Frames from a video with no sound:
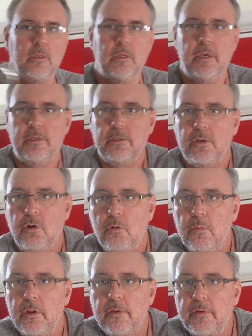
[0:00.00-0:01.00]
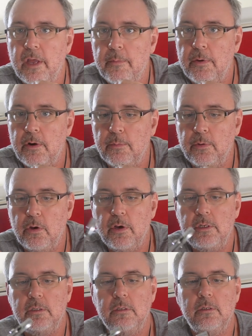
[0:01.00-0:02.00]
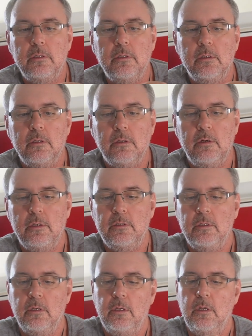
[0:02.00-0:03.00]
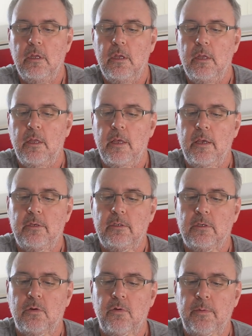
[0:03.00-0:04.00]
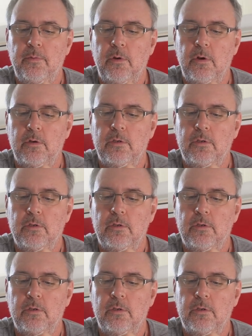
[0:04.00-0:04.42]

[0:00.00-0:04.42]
Get just a normal everyday pair of pliers, guys, and just crimp it on.